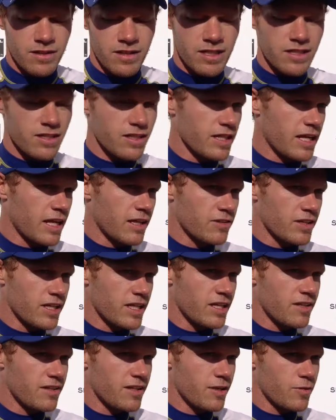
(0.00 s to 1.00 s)
hit the nail on the
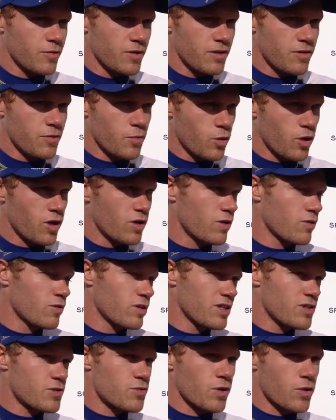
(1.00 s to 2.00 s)
head there with what
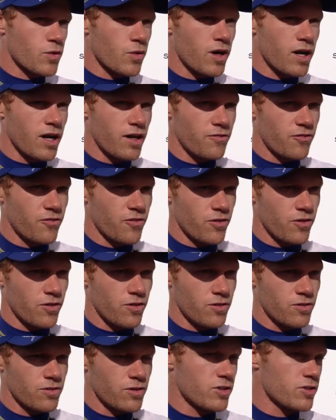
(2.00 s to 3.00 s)
is required
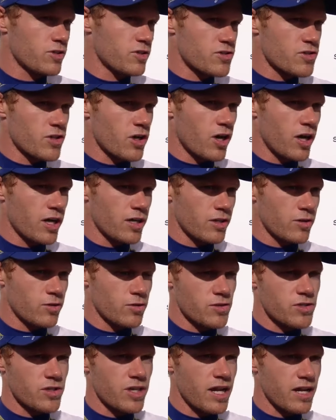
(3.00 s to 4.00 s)
for the design and
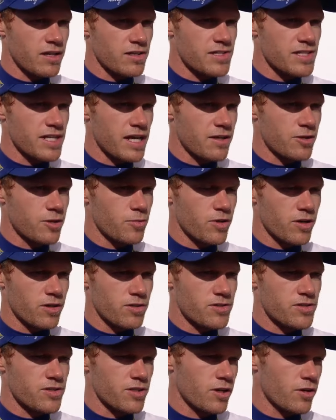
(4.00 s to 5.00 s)
also how to sail the
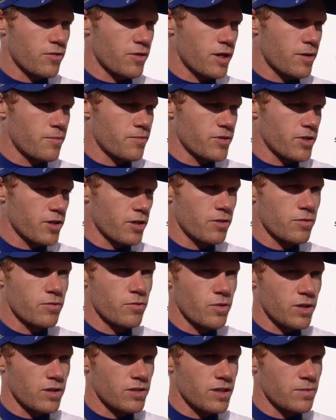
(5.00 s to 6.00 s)
boat. So, um, you know,
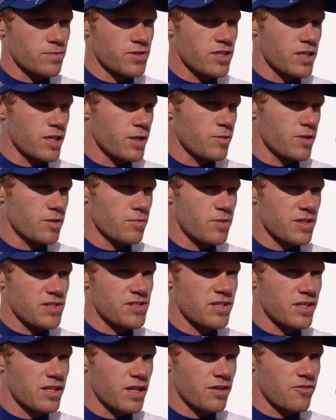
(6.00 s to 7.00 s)
well done to them and
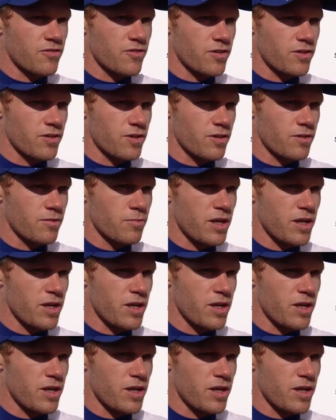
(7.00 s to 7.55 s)
best of luck for the